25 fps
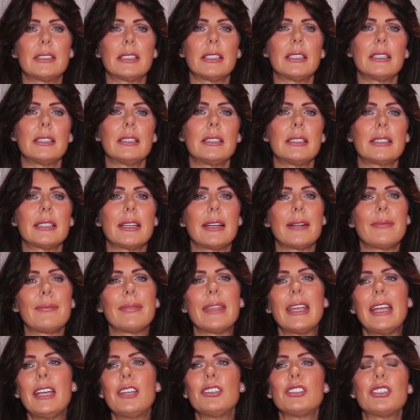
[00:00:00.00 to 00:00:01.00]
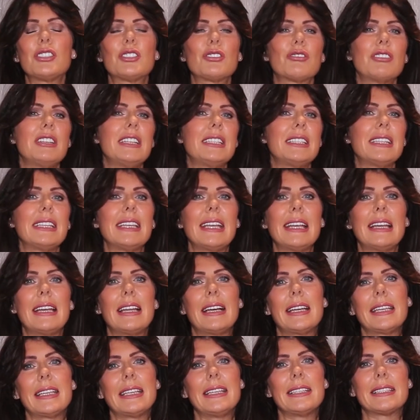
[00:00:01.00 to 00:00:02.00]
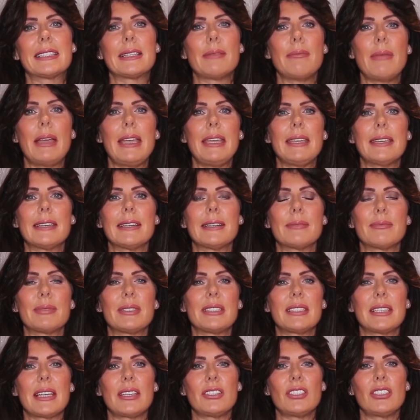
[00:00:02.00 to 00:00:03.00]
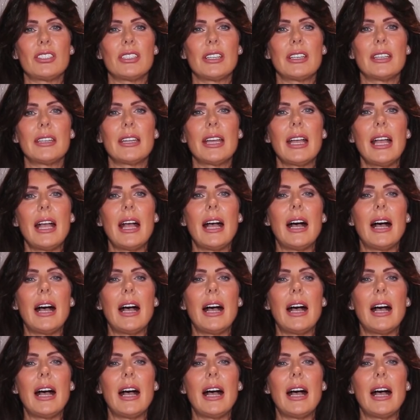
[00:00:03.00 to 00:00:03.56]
and just treating it like it's a makeup session.